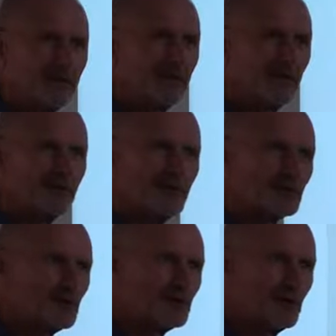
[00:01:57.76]
and you had
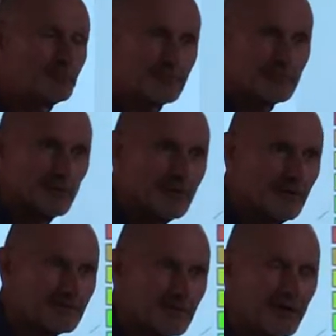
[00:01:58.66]
fish and chips 20
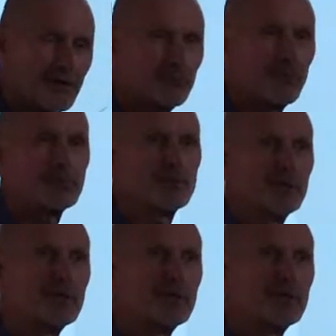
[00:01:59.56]
years ago, what would it